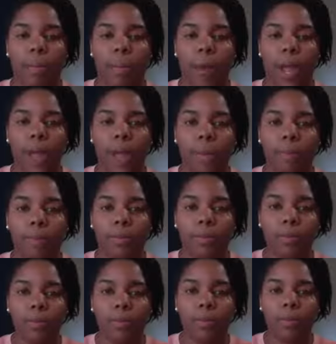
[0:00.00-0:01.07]
Right?
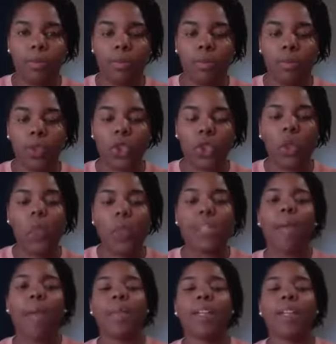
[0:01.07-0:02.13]
So with
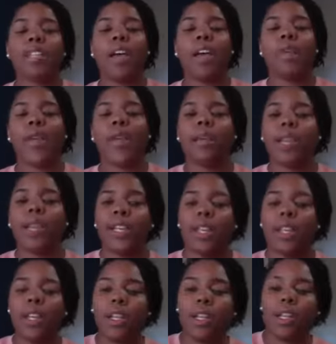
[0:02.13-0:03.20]
that being said,
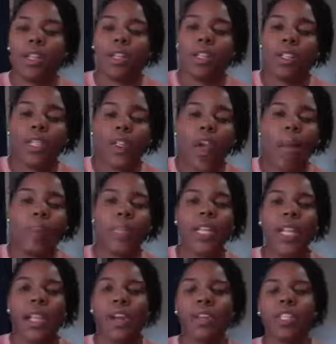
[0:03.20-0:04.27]
family, drop
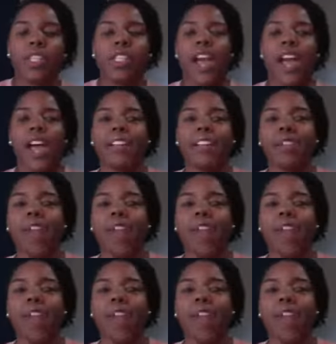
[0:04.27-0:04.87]
leader in the chat.